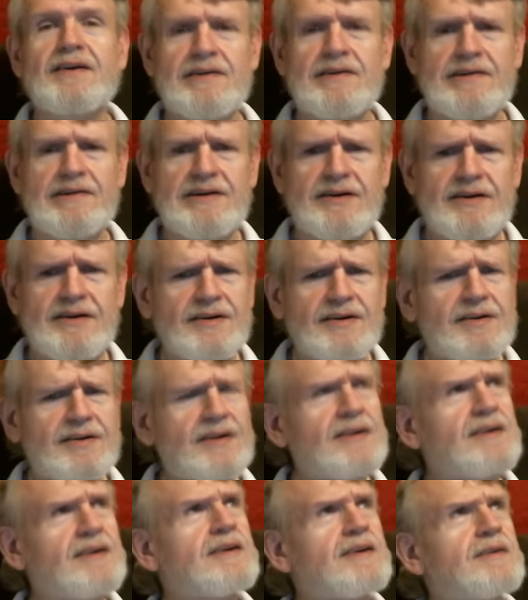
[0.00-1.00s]

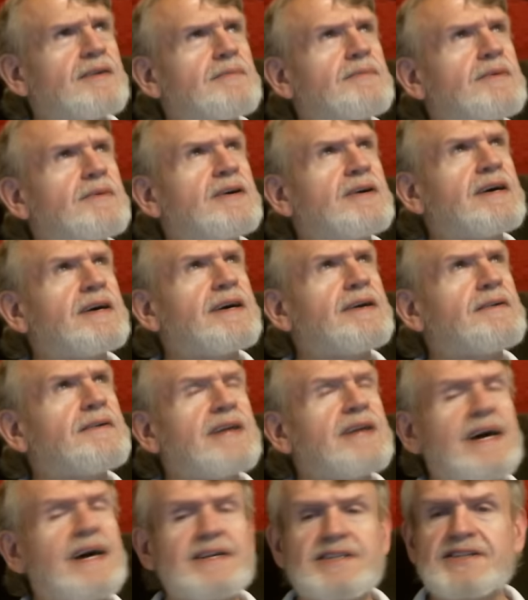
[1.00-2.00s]
oh boy,
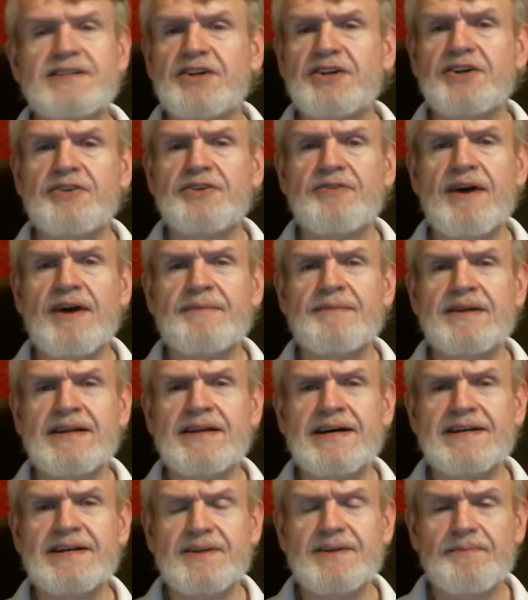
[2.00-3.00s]
that's just going to drive me
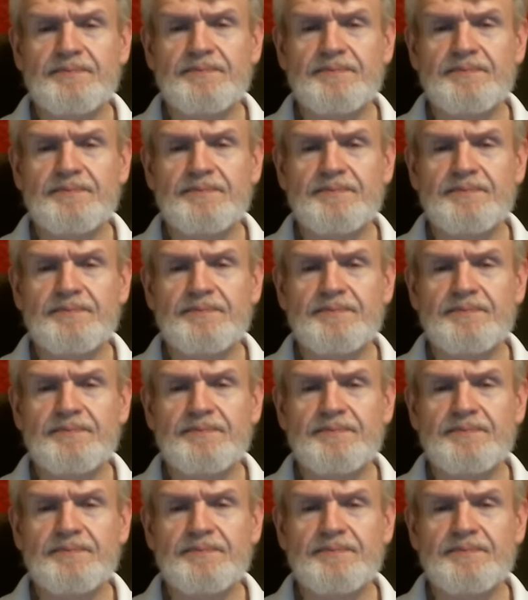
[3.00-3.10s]
nuts.